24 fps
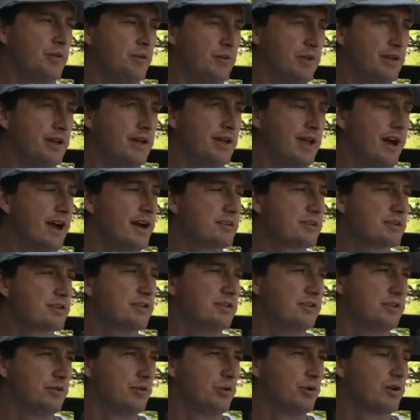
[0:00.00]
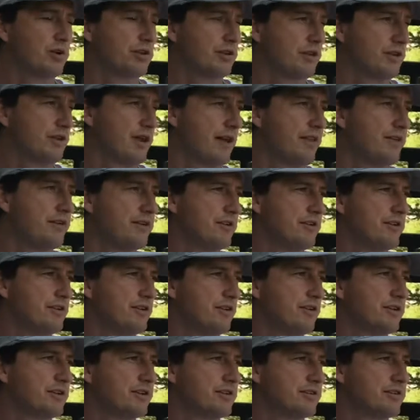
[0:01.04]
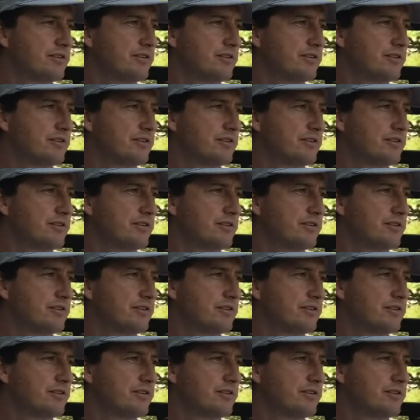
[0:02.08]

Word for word: And we yeah. can actually work together to do this.